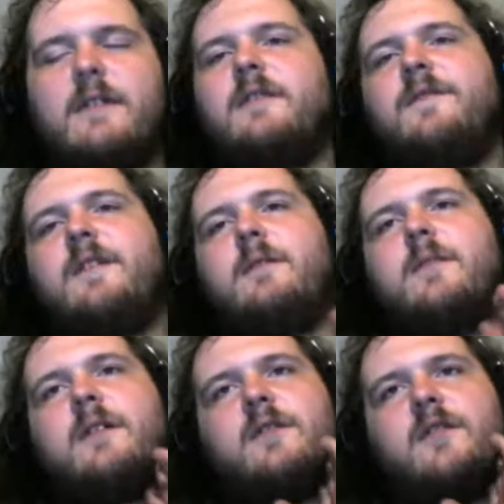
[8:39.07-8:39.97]
in the
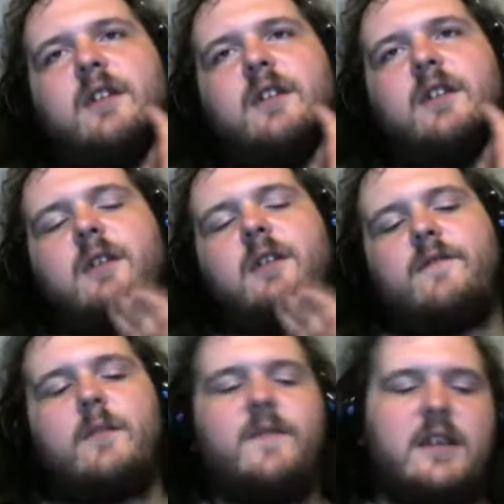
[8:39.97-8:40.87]
film, as I say, we
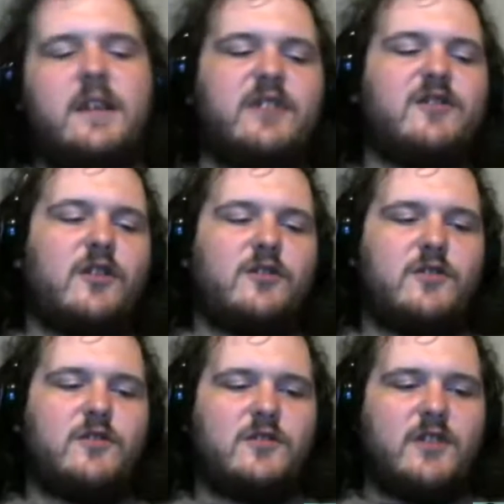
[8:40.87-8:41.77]
found out he's not a
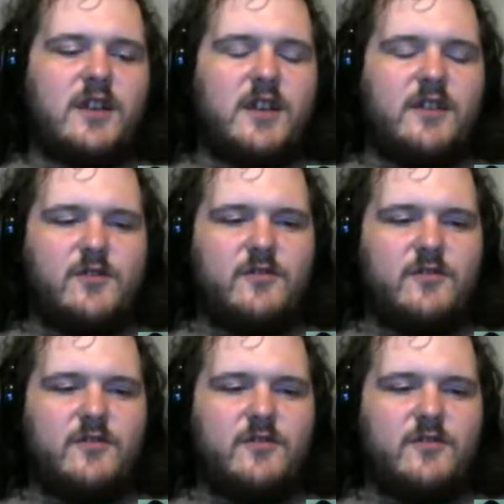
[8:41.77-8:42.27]
good psychiatrist.